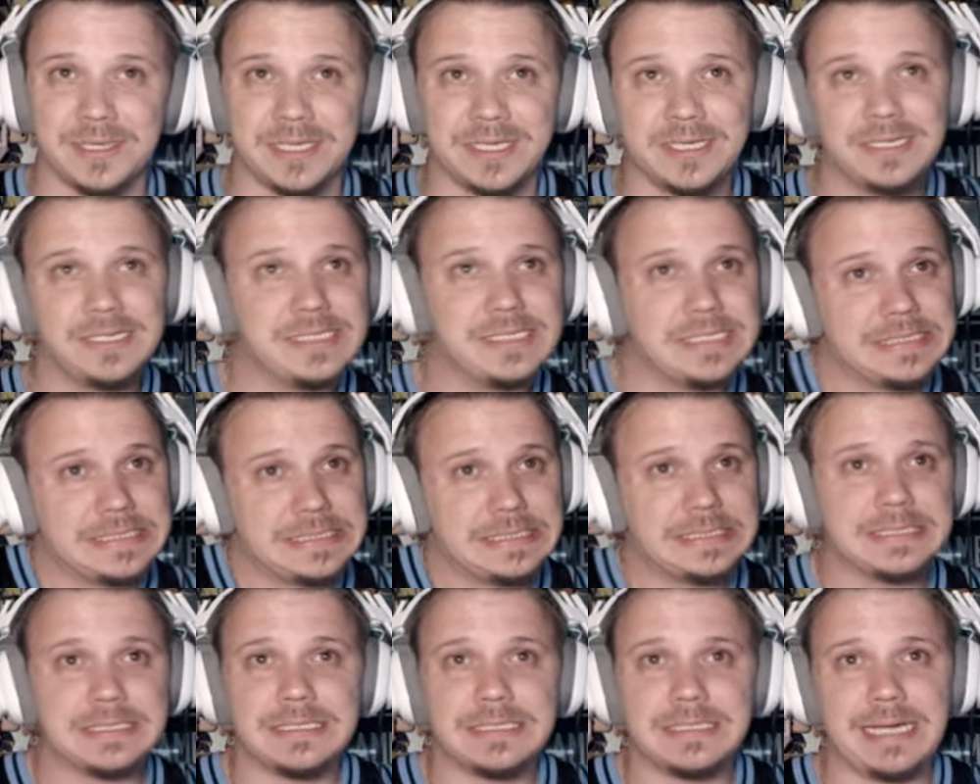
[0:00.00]
me,
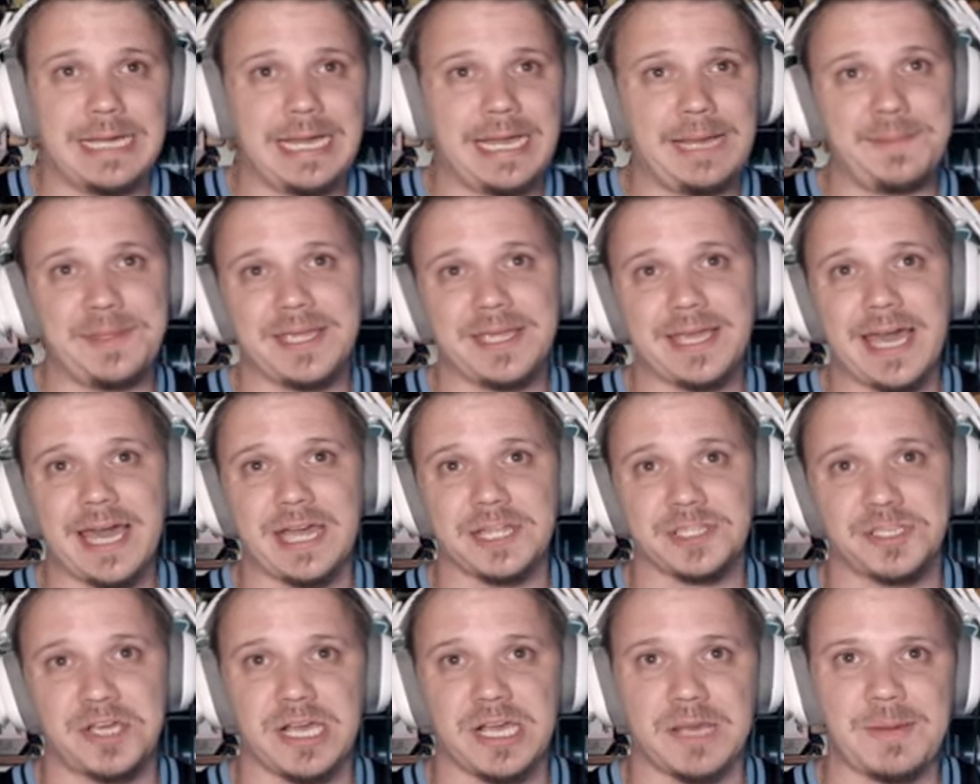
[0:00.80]
I mean, you
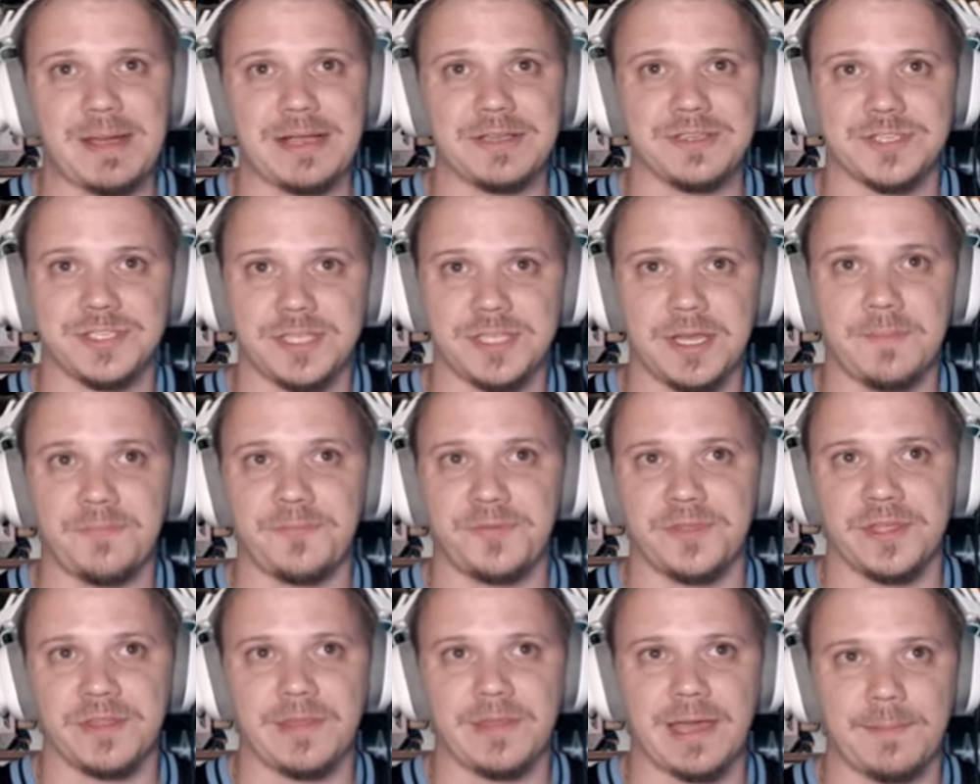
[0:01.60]
got to talk about
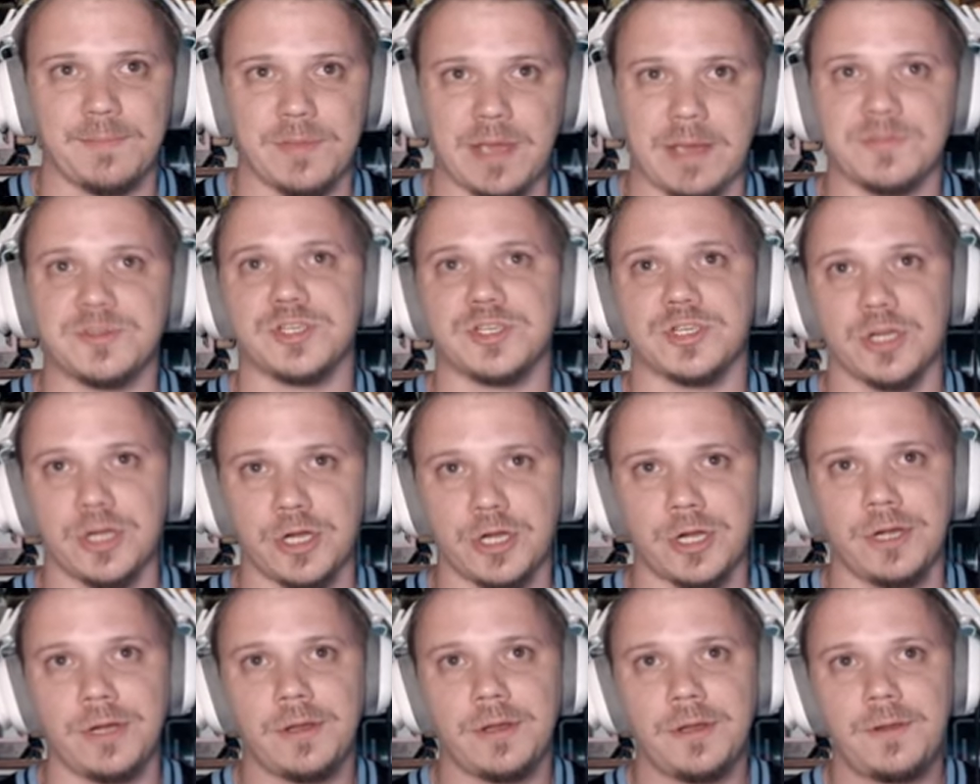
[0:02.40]
something. I'm
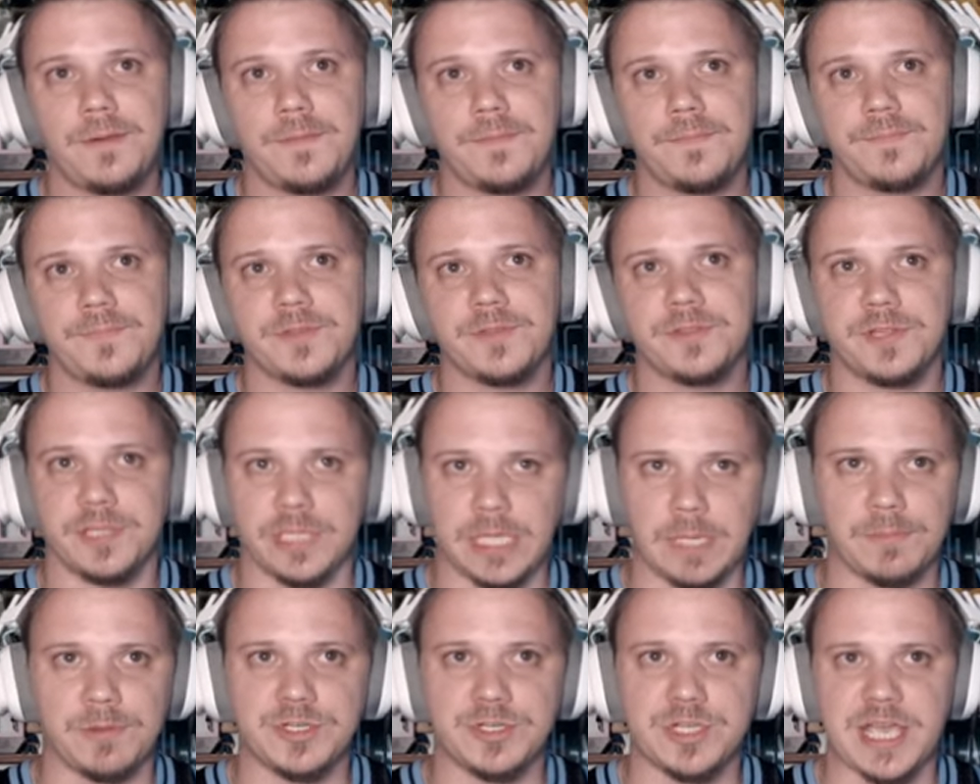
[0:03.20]
sure the
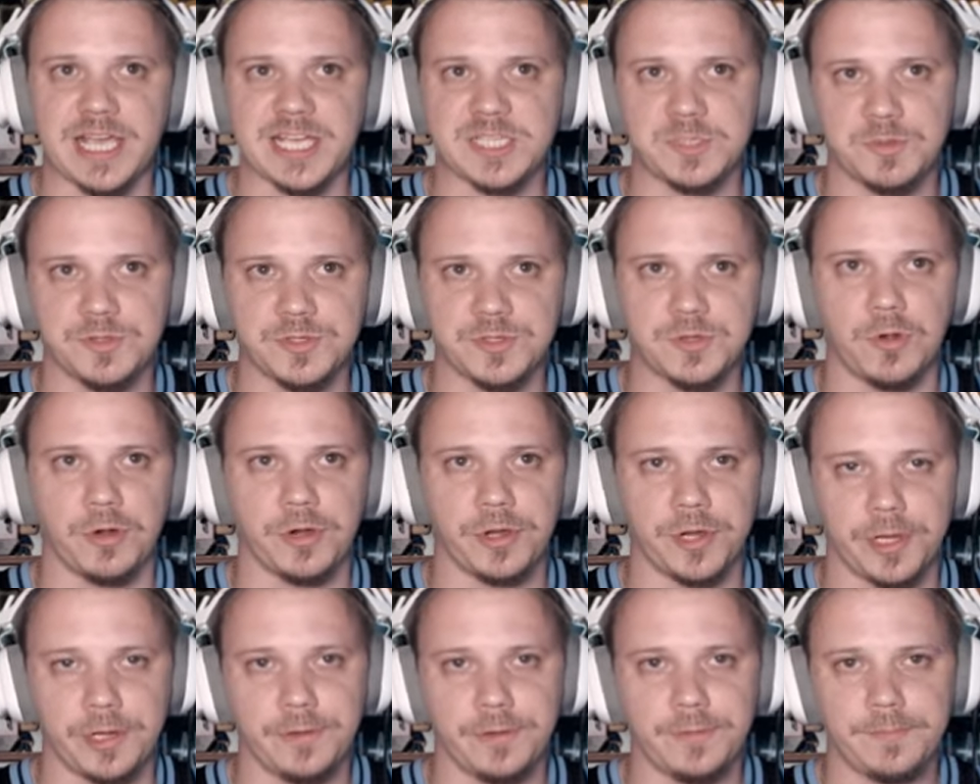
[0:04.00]
Lumberjacks will
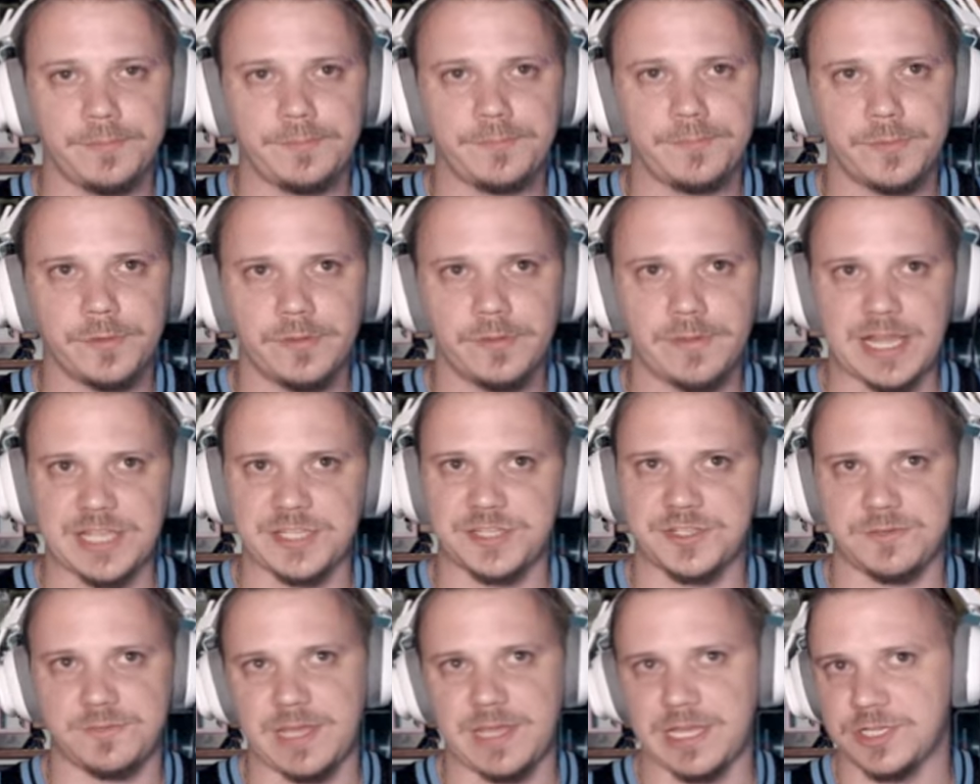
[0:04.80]
score here.
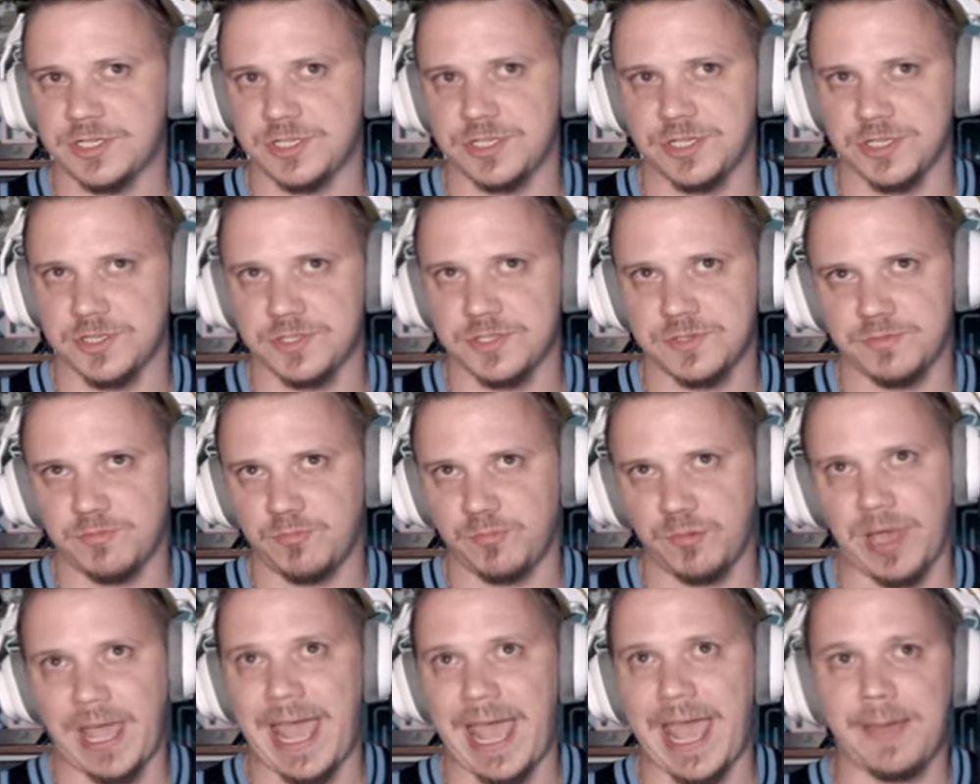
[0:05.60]
That's just
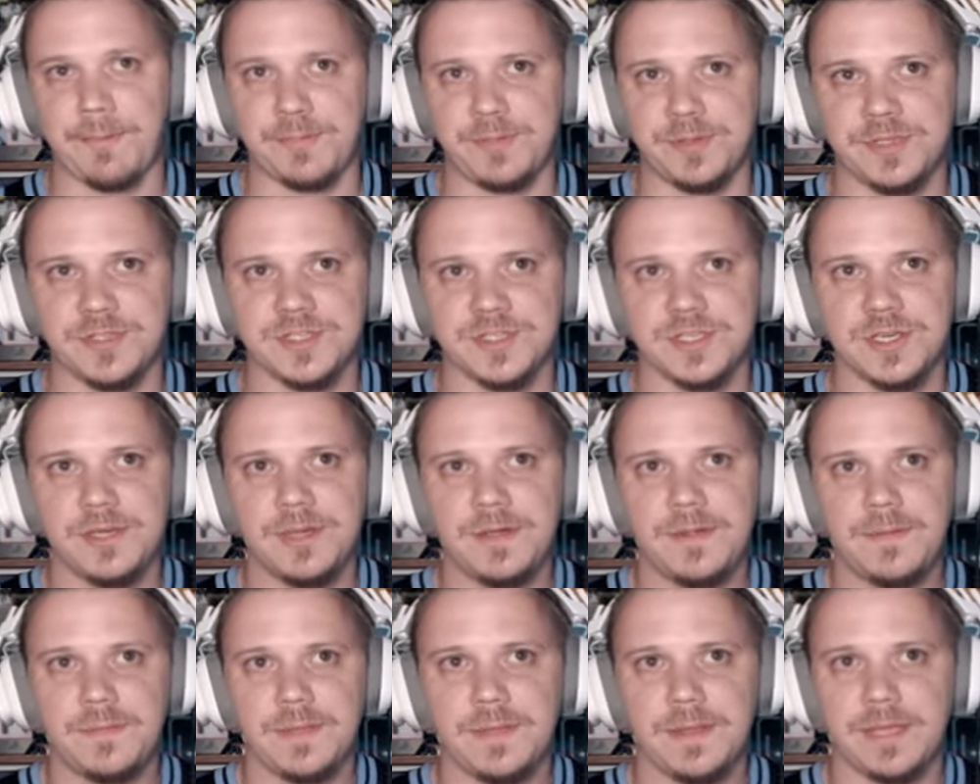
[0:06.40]
what happens
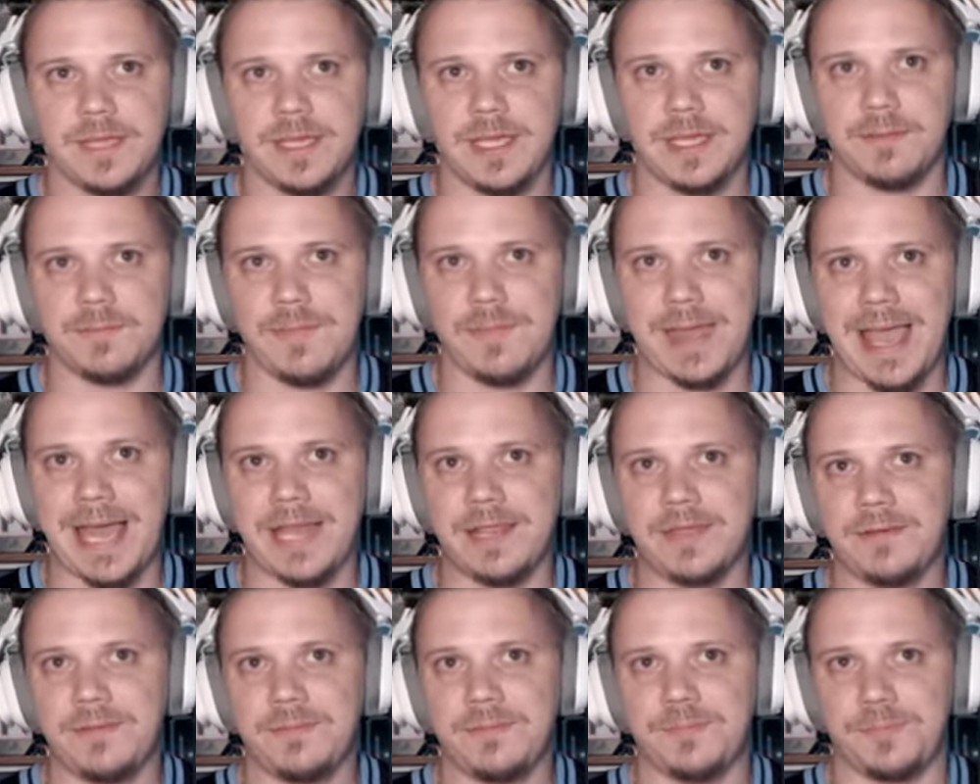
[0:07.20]
in
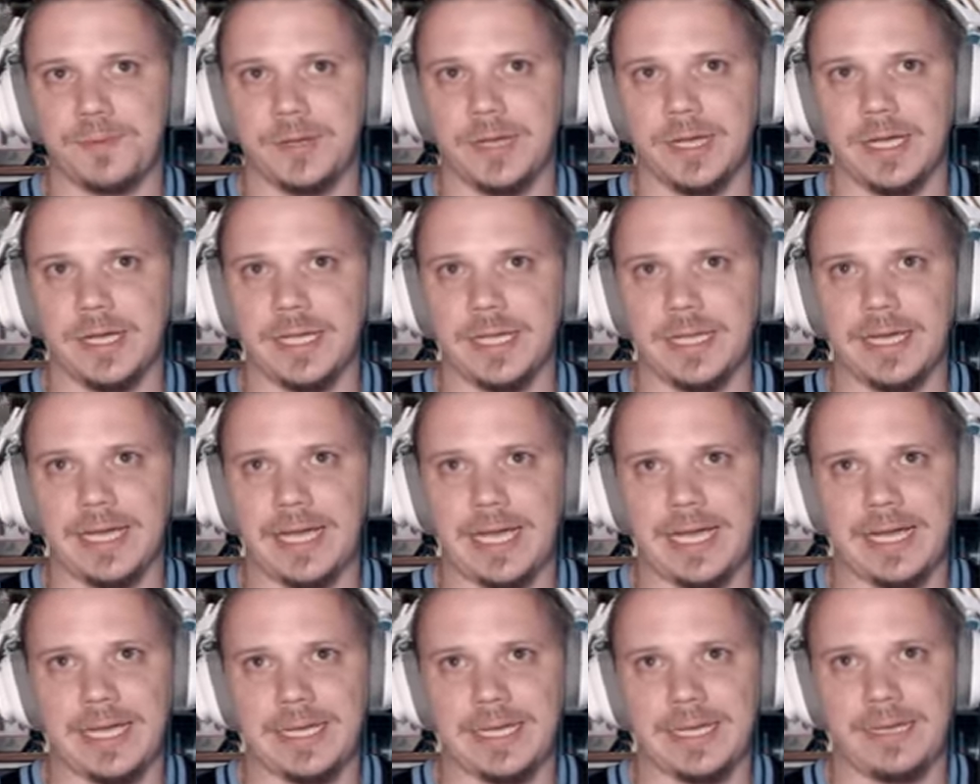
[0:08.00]
Madden,
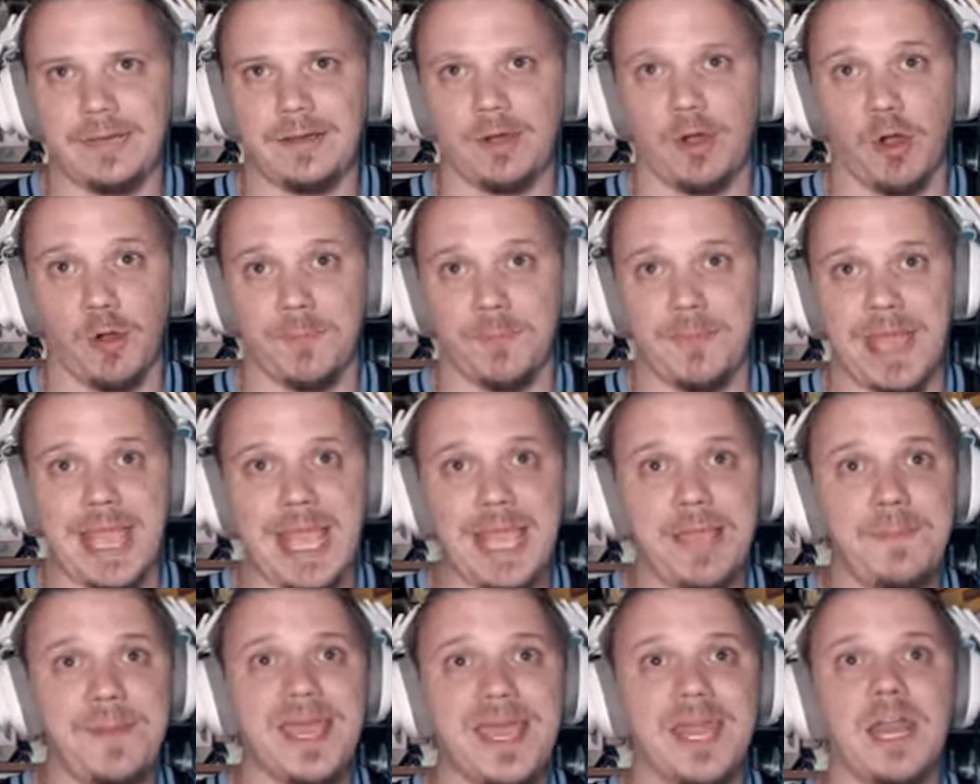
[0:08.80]
or
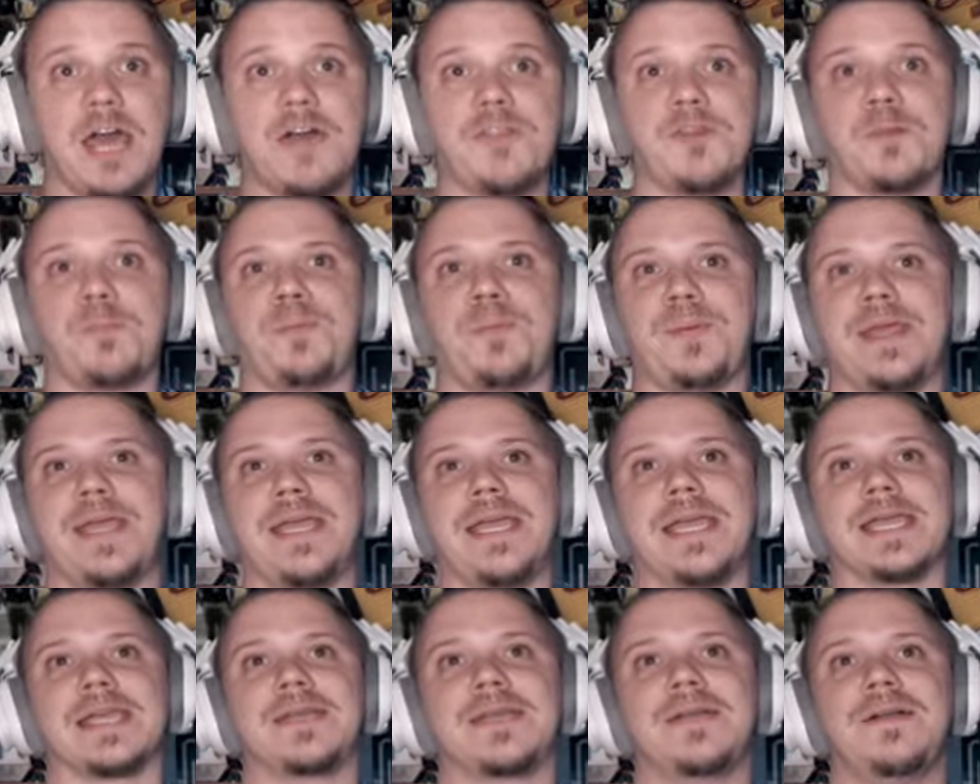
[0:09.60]
maybe another
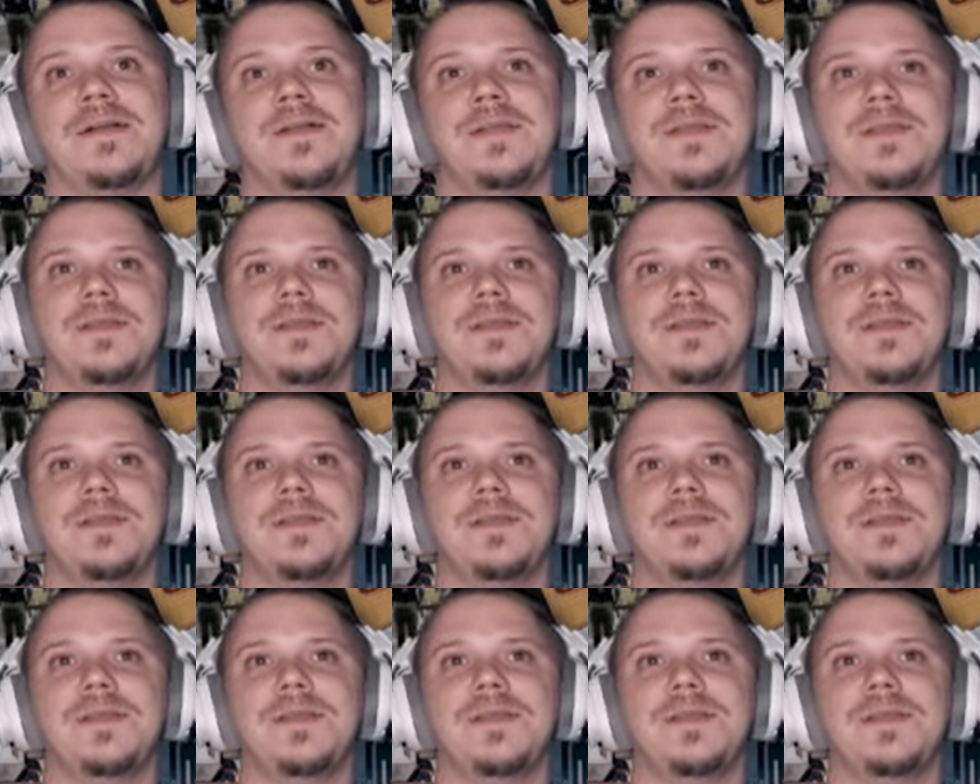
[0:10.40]
pick.